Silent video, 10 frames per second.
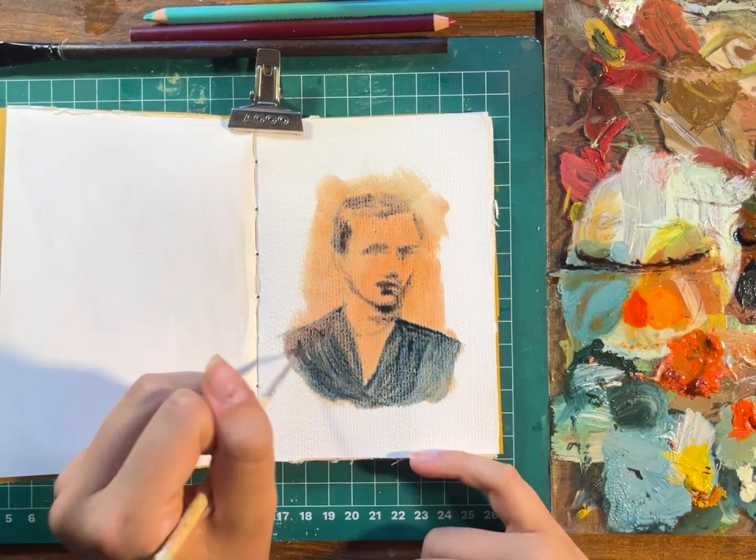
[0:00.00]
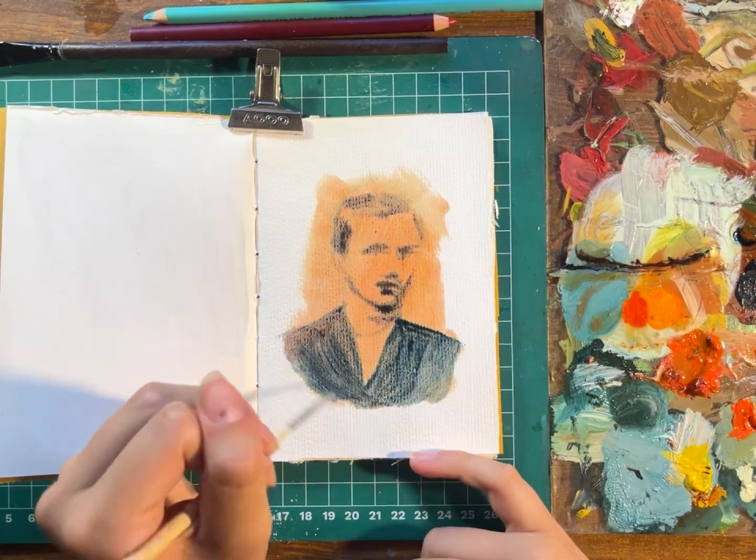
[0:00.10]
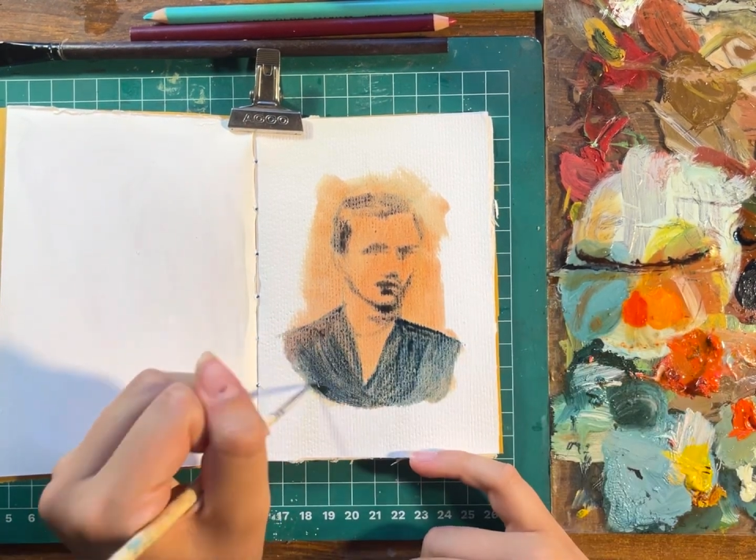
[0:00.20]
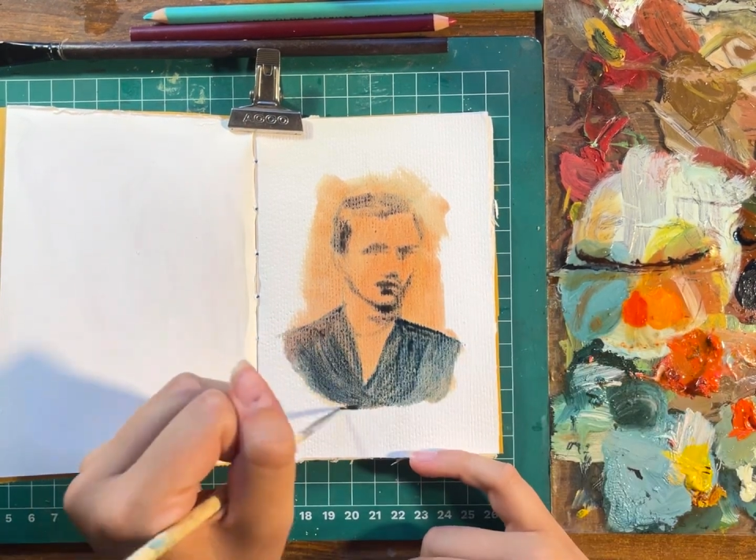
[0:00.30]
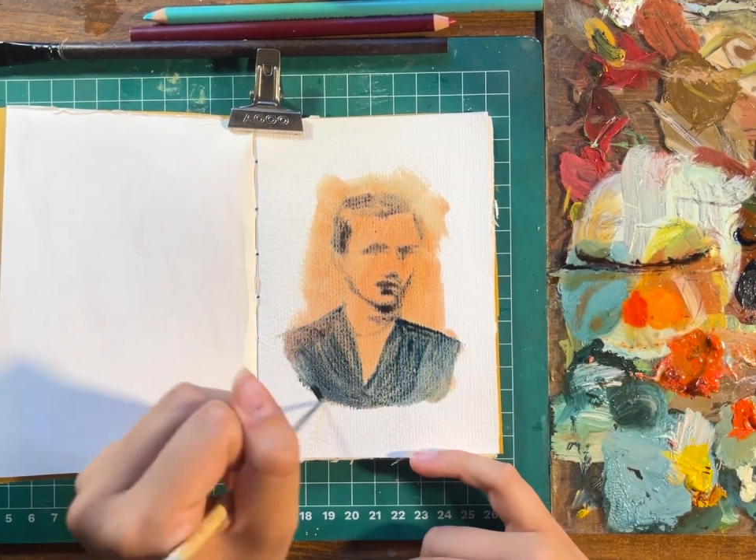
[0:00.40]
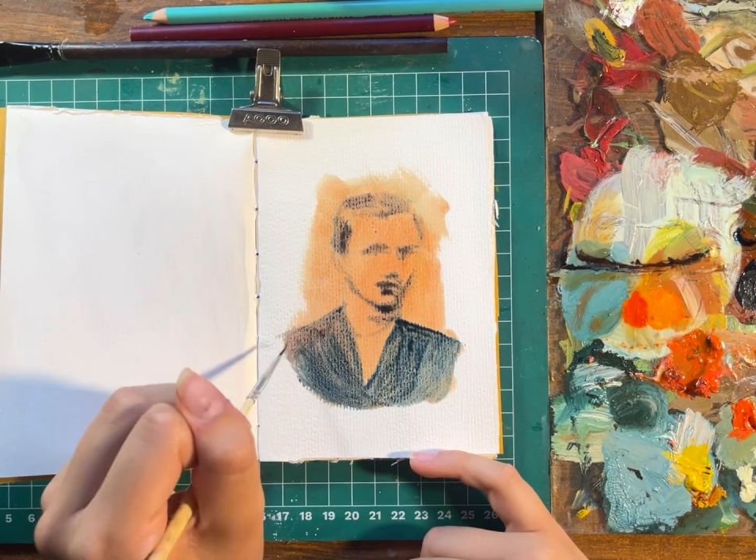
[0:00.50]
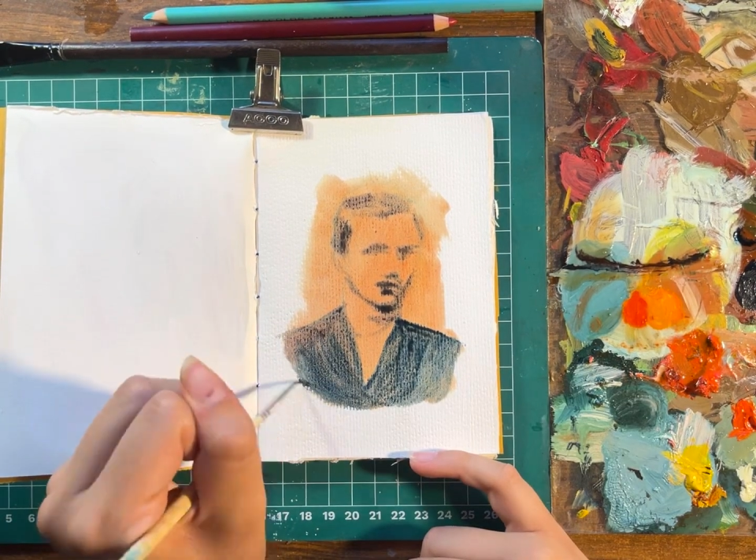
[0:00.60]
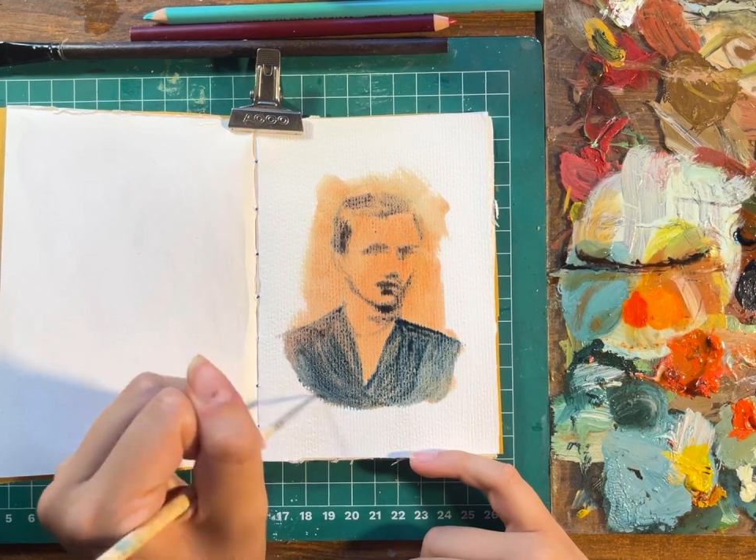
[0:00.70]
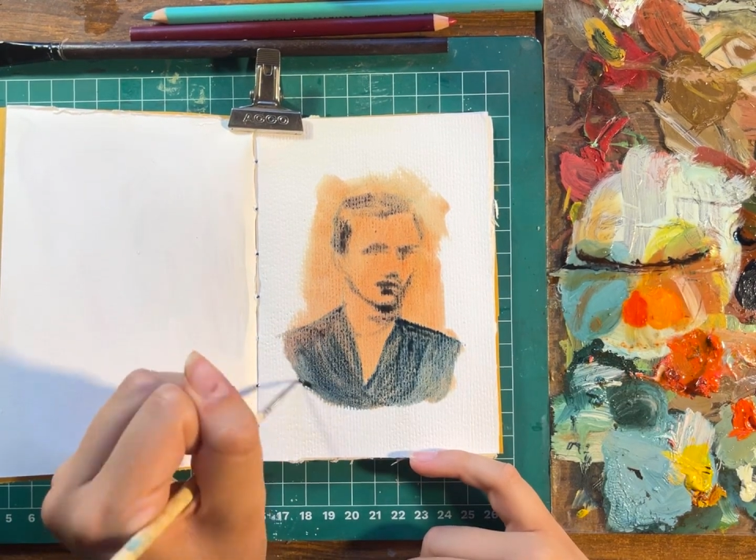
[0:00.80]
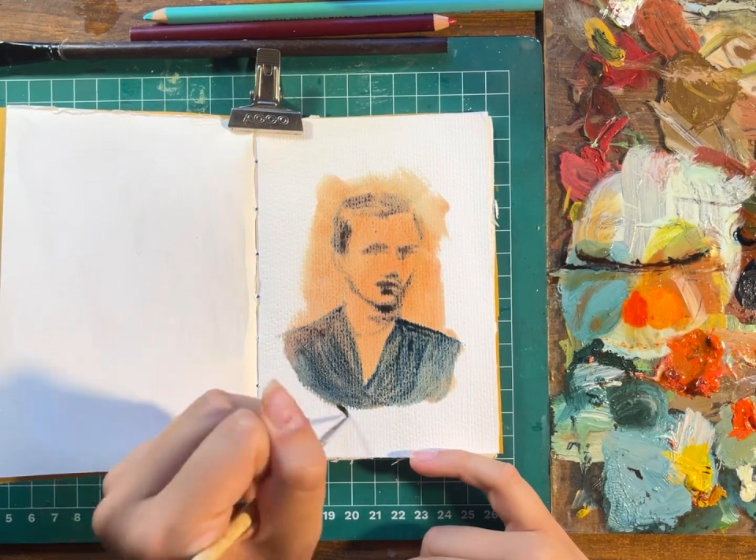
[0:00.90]

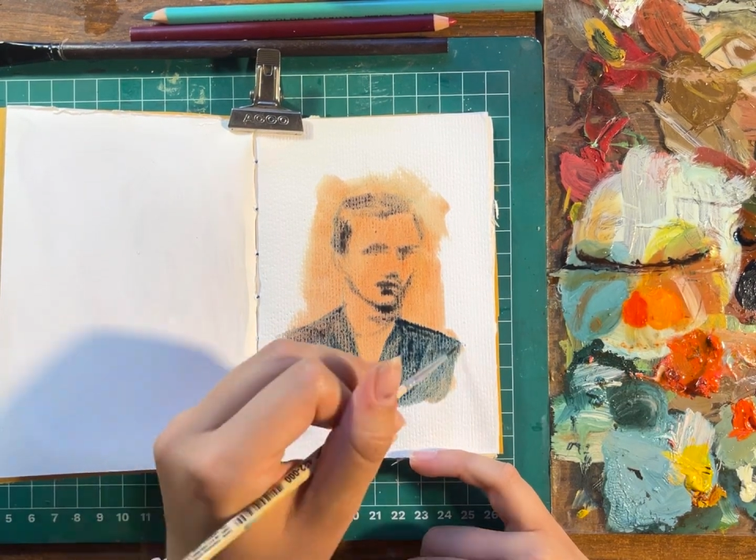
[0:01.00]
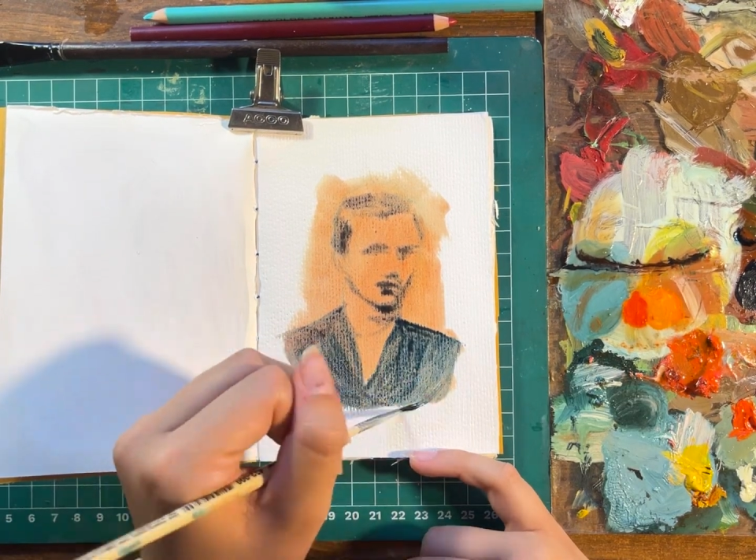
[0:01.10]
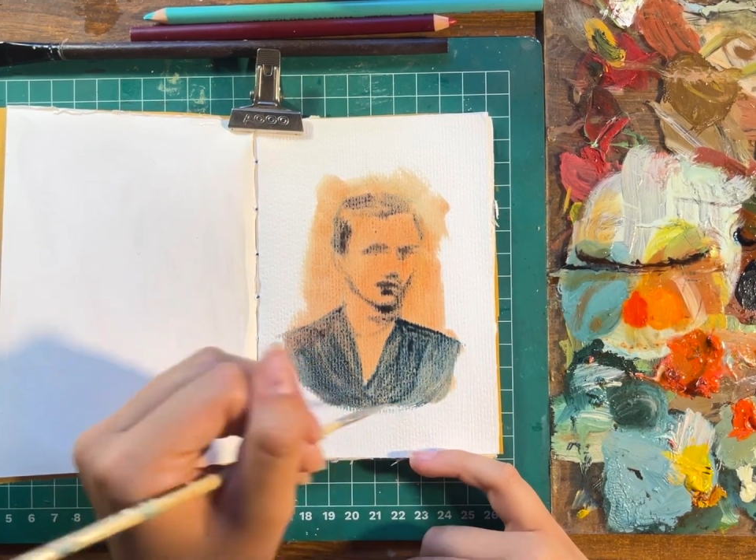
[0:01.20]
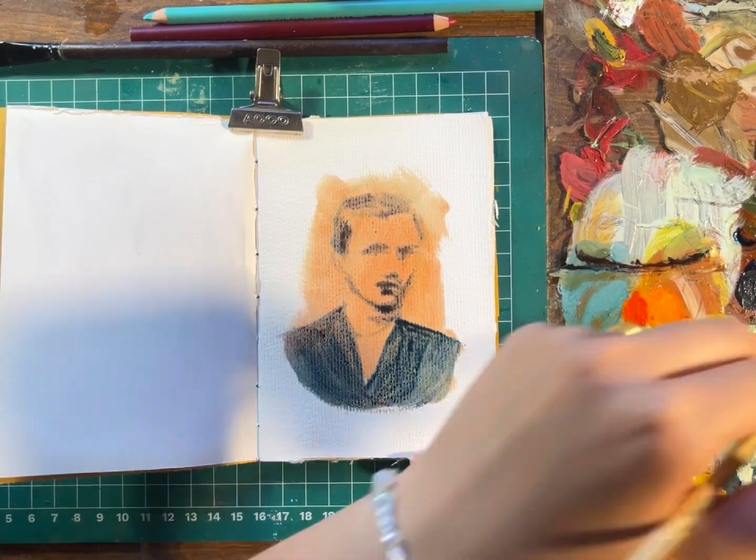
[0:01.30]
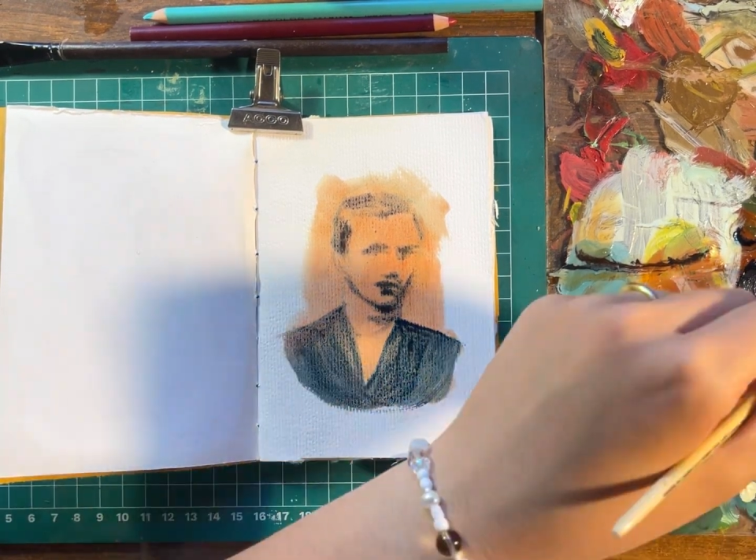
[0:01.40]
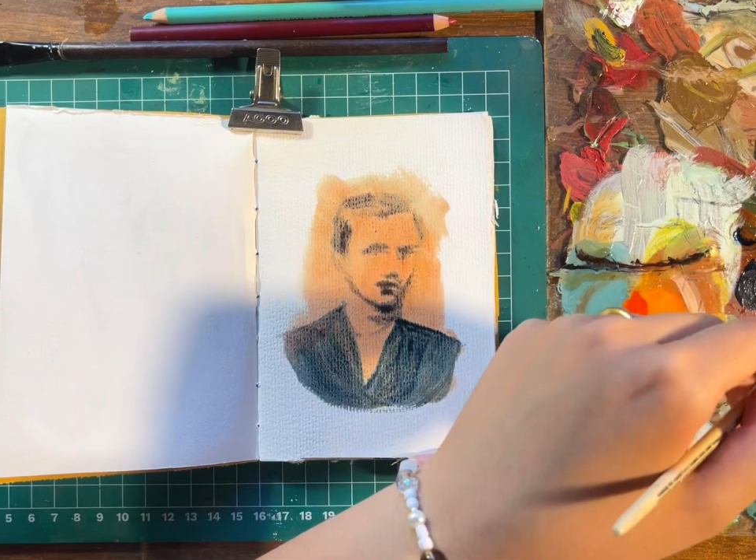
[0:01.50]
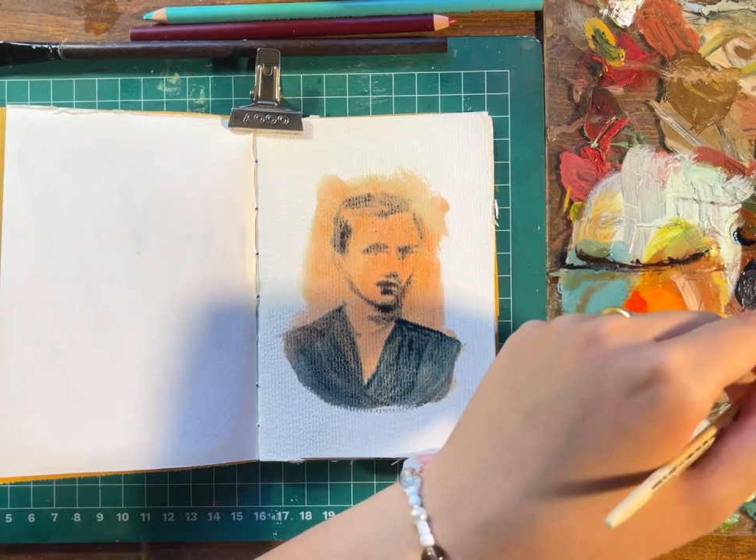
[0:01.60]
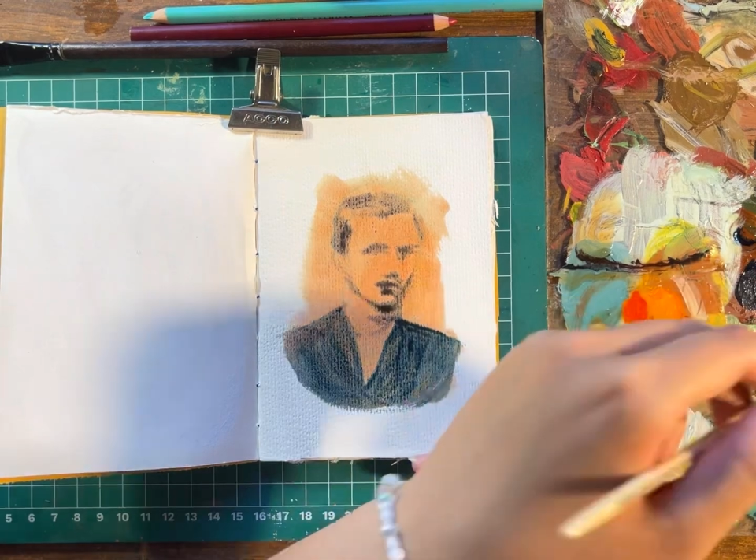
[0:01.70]
Again, this